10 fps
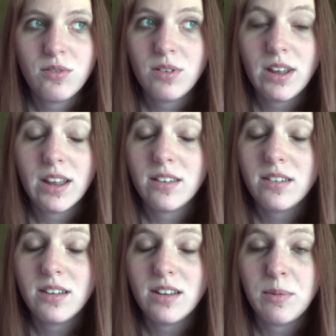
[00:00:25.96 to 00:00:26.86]

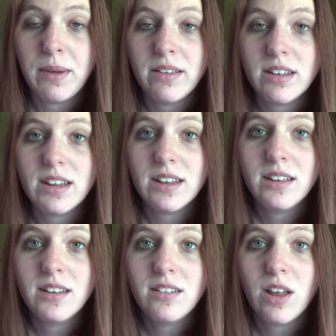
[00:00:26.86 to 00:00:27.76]
amazing
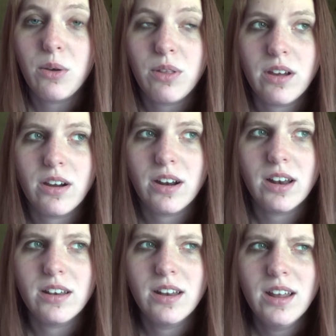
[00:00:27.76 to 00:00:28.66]
to go there,
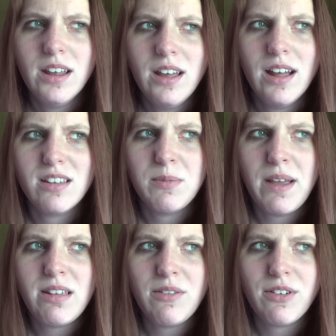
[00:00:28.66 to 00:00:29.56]
and it's
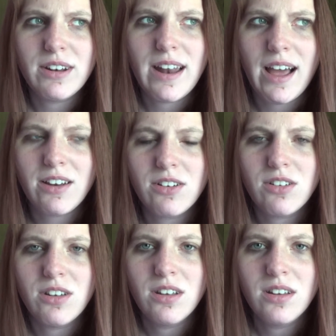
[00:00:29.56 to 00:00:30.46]
amazing for
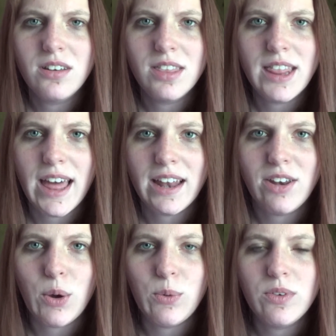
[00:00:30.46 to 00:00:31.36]
doctors that
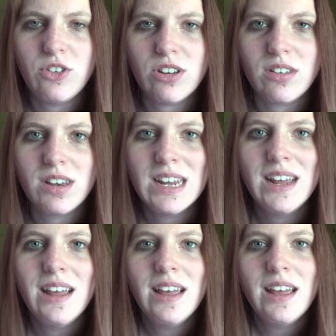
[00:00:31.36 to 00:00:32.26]
don't just
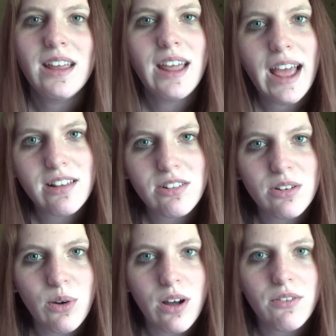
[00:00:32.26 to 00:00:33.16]
cast
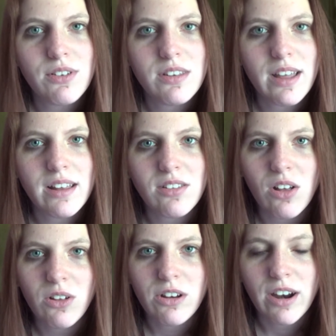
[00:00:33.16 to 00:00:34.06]
you off and say it's
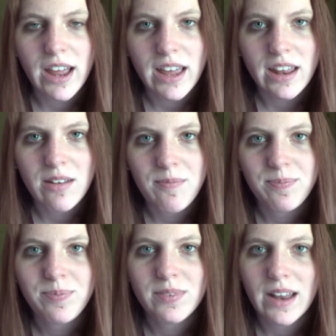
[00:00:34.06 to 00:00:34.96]
all in your head.
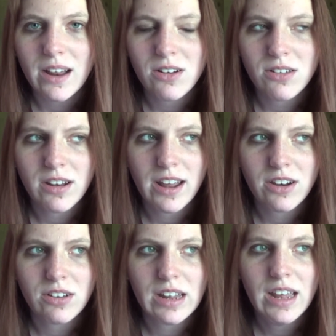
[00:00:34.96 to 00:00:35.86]
Doctors that
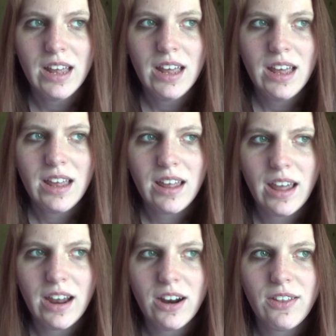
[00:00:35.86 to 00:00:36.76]
actually
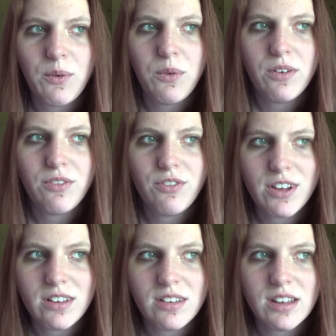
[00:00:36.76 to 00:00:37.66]
care and they want to
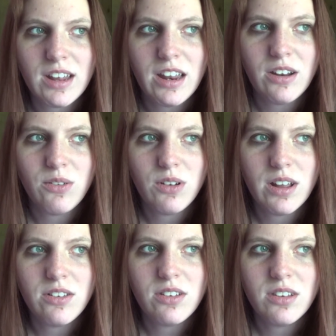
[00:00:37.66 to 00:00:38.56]
fix it. You know,
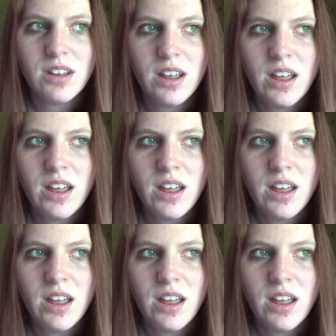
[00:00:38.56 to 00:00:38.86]
it's